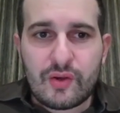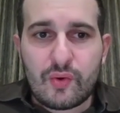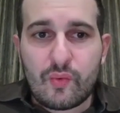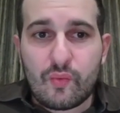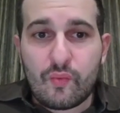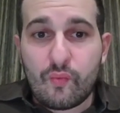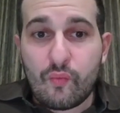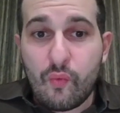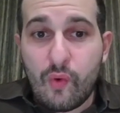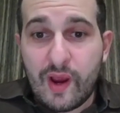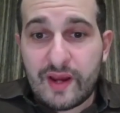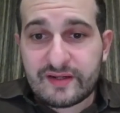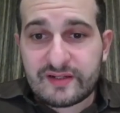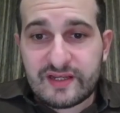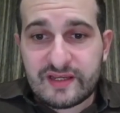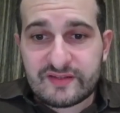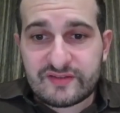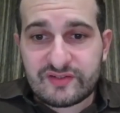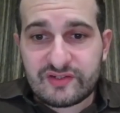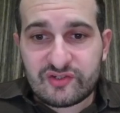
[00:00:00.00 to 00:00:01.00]
white
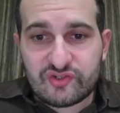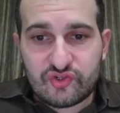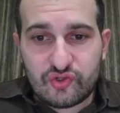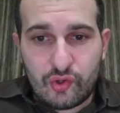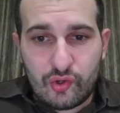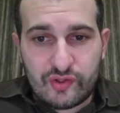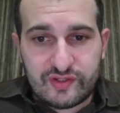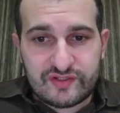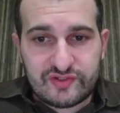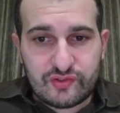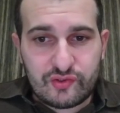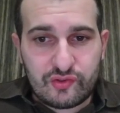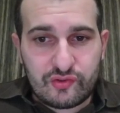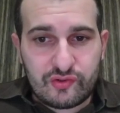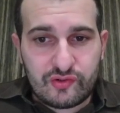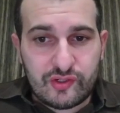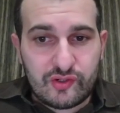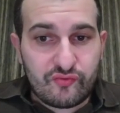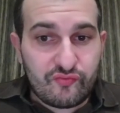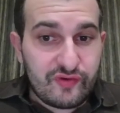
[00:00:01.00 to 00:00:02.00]
has the choice on
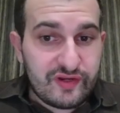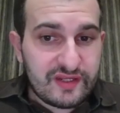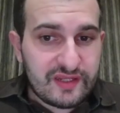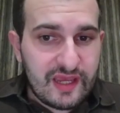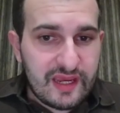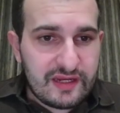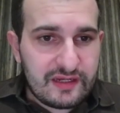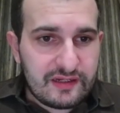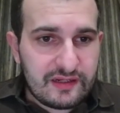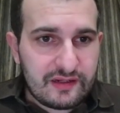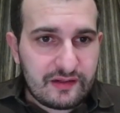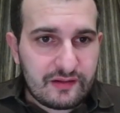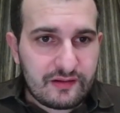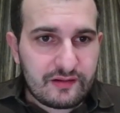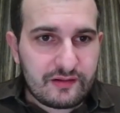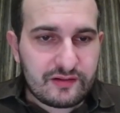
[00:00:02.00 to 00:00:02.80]
regaining